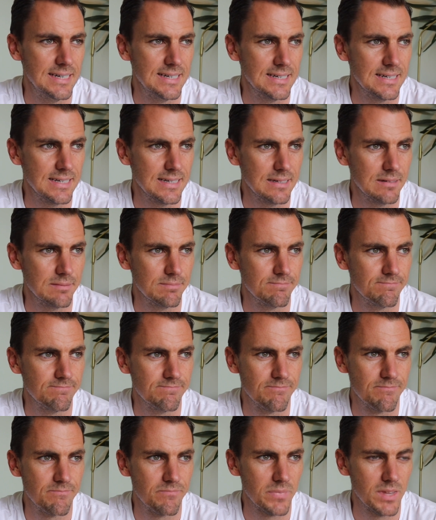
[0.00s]

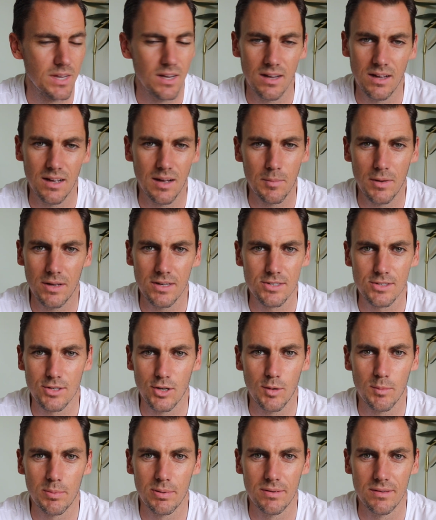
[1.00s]
Yeah, I might
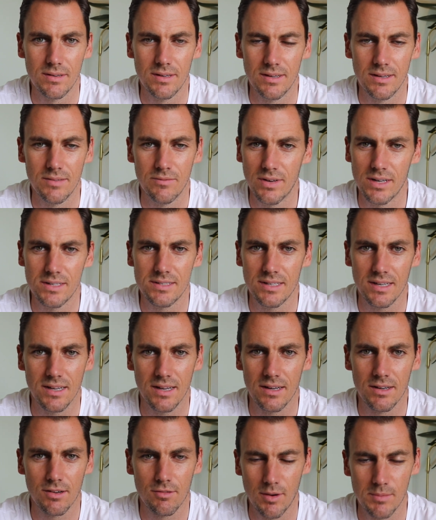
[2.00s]
stop investing
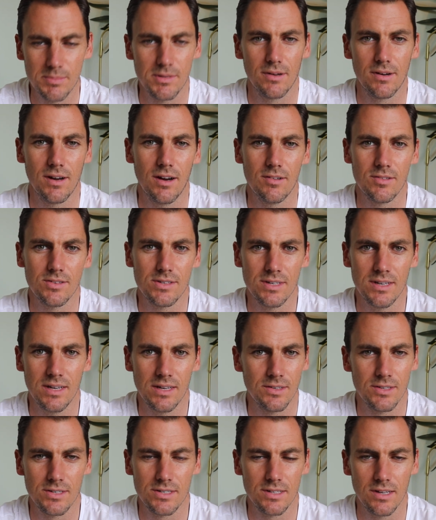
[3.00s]
in cryptocurrency
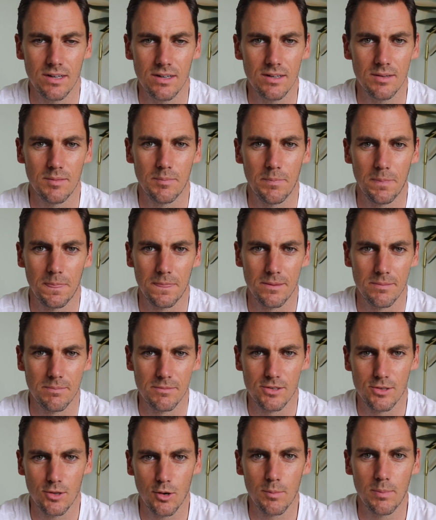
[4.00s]
and just start
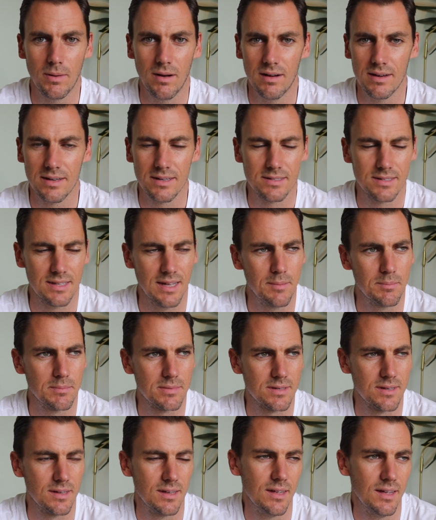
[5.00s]
stockpiling
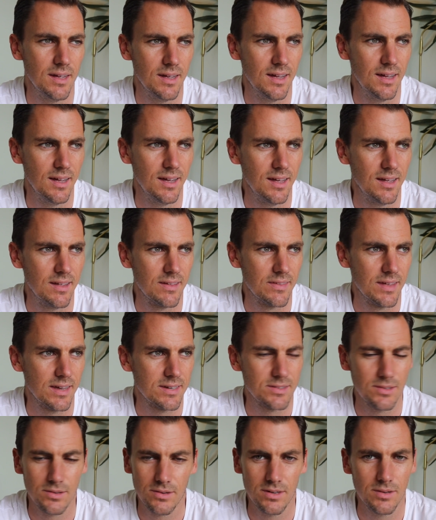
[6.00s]
stamps.
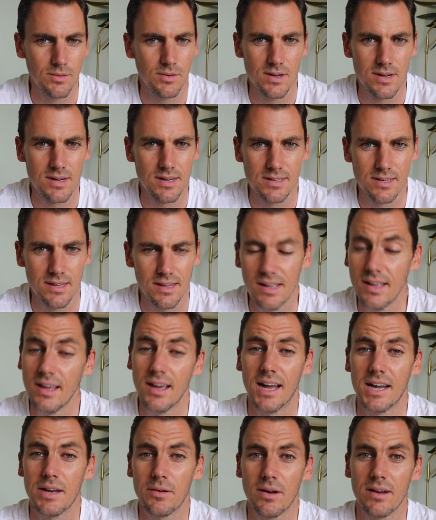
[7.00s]
That's not going to work, is it?
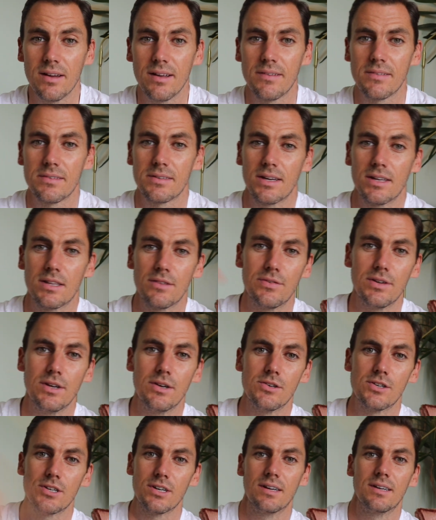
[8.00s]
Anyway, see you in the
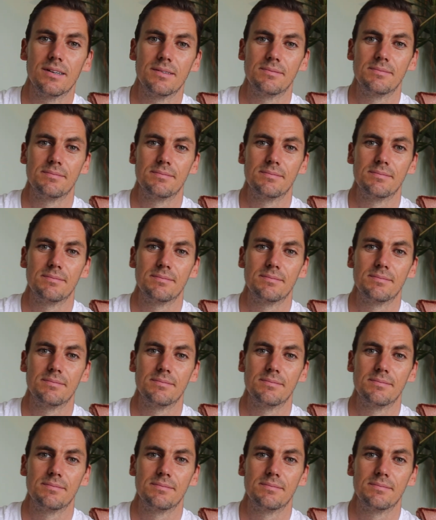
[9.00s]
future.